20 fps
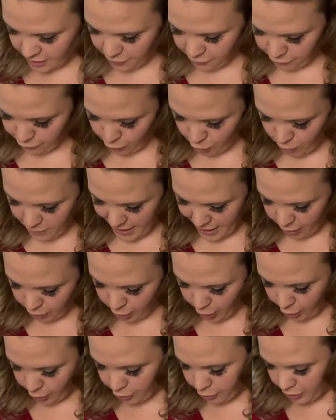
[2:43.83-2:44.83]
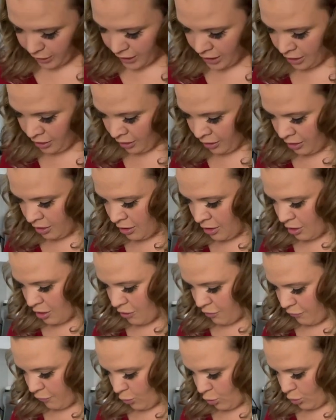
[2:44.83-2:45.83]
to form our coating
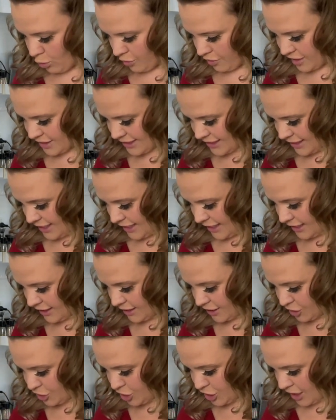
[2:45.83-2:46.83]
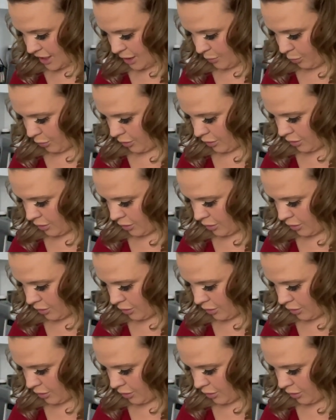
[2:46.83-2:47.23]
for the zucchini chip.